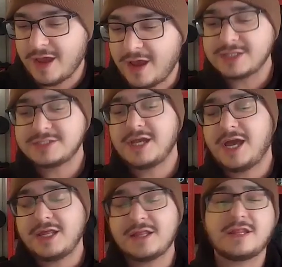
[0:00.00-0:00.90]
honestly,
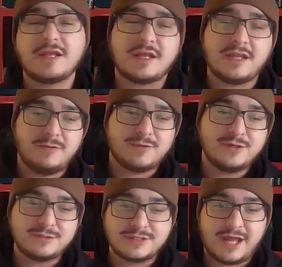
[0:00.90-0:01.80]
I didn't think that he would
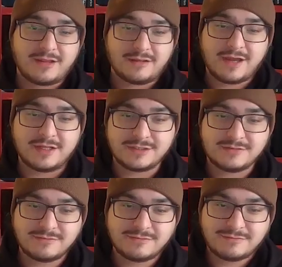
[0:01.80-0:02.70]
use that kind of
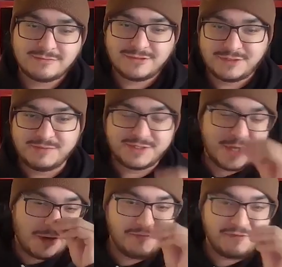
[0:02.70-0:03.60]

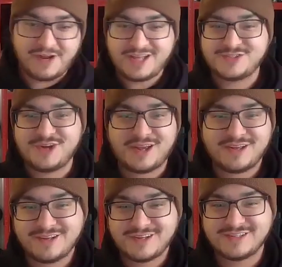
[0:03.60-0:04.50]
cinematography for that track,
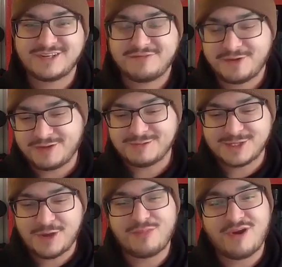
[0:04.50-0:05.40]
because I felt like it
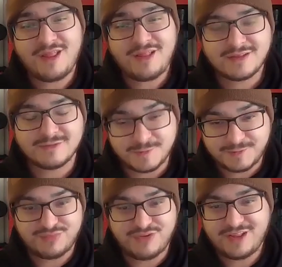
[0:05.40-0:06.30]
was all bright. It
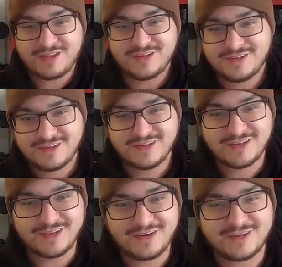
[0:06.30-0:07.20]
was bright.
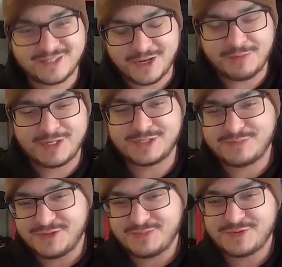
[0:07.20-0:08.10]
You're talking about your
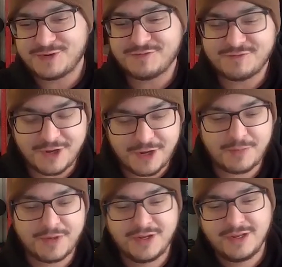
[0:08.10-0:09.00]
people, where you're
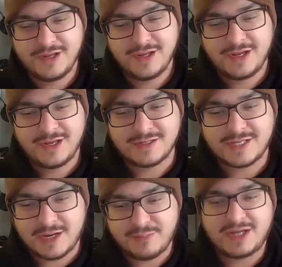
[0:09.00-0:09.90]
from. It
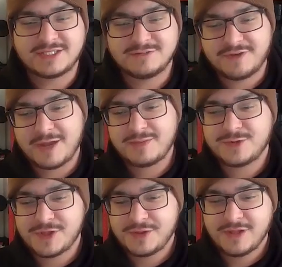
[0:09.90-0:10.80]
had a positive vibe
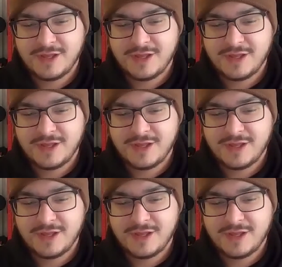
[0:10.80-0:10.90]
to it.